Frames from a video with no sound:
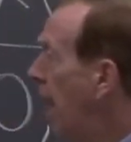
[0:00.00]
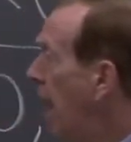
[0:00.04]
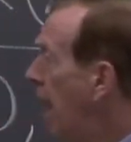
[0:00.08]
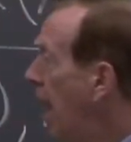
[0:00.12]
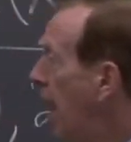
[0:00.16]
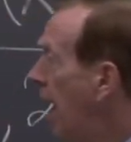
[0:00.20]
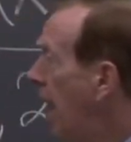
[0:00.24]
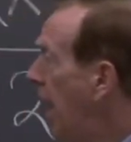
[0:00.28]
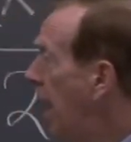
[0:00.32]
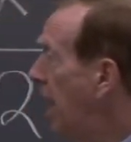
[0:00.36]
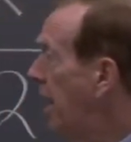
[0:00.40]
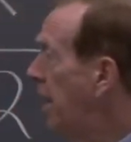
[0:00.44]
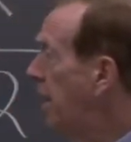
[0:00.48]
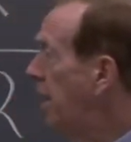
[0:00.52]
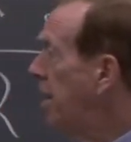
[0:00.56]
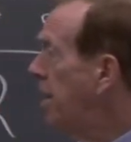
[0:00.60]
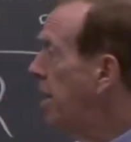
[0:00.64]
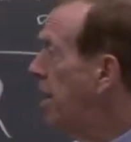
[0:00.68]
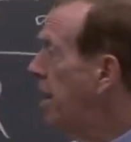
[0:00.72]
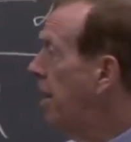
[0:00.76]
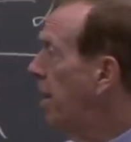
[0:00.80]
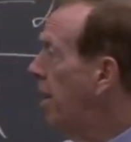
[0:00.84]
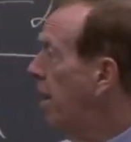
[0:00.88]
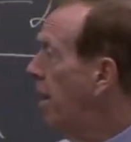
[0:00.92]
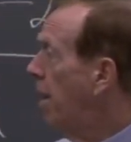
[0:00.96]

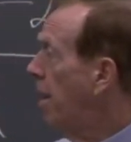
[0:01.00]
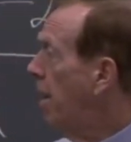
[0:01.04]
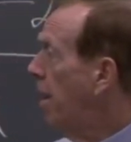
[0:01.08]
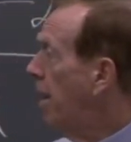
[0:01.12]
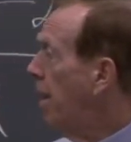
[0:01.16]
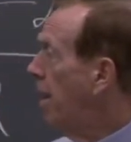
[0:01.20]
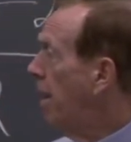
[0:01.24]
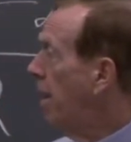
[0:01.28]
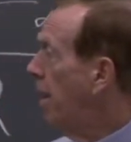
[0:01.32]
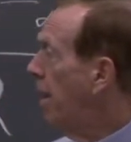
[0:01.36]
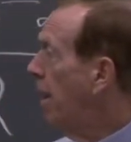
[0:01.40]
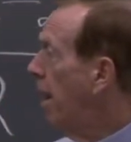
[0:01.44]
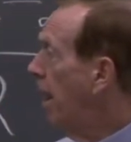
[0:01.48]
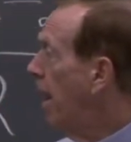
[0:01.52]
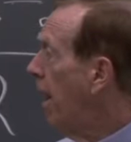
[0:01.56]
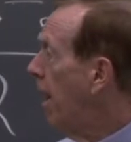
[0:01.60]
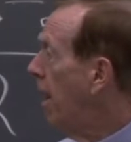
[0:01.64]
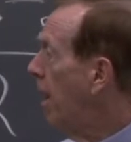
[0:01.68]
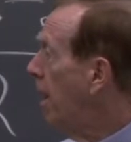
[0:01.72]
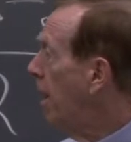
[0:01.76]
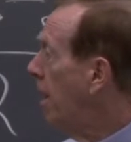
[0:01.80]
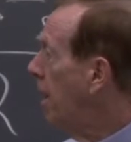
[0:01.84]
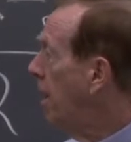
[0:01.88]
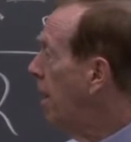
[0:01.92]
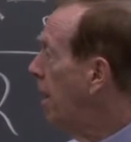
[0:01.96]
And
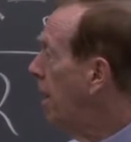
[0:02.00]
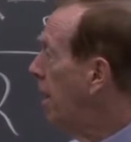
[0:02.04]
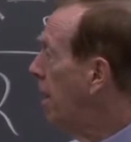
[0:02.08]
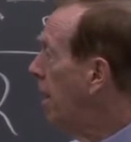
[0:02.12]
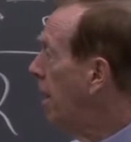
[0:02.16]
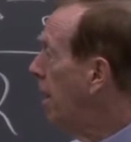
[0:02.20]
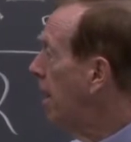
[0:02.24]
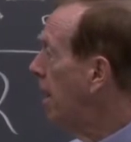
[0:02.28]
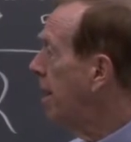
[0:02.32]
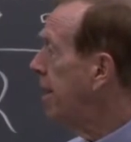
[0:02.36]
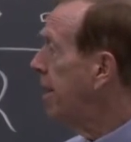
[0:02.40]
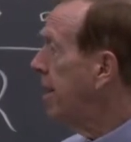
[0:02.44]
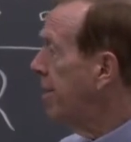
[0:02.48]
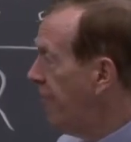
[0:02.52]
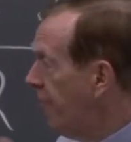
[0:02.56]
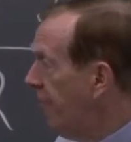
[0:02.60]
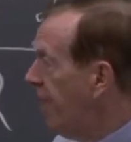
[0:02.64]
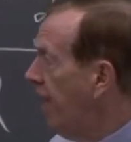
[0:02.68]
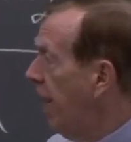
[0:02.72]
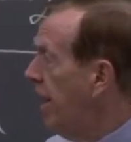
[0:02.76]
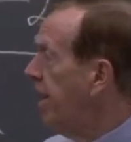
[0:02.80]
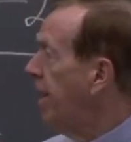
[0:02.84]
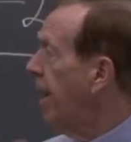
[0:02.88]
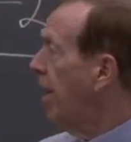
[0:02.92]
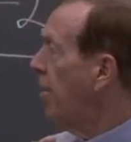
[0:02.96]
I can
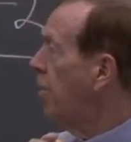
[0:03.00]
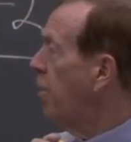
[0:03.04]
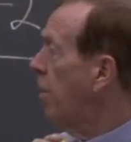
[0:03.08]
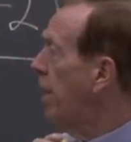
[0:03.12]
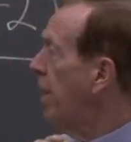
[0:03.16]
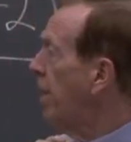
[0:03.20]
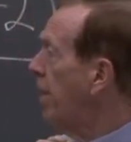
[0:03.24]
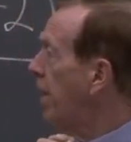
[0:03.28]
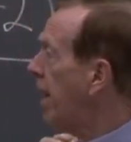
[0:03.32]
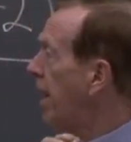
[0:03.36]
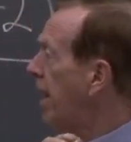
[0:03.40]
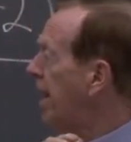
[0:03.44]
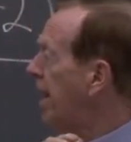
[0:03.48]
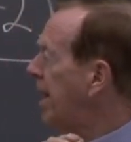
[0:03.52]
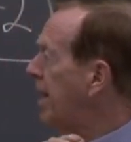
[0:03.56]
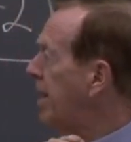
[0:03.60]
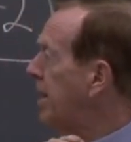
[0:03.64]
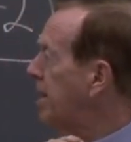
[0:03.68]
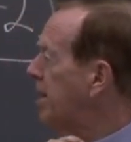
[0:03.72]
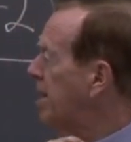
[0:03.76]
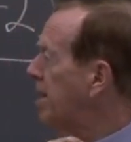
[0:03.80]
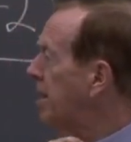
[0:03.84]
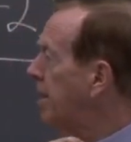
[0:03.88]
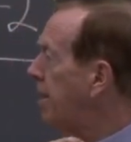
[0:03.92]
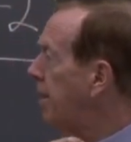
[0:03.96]
find out where that
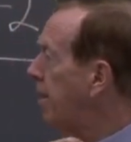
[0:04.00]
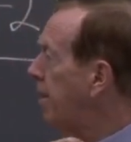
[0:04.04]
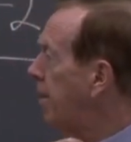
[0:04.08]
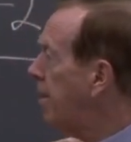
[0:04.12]
is.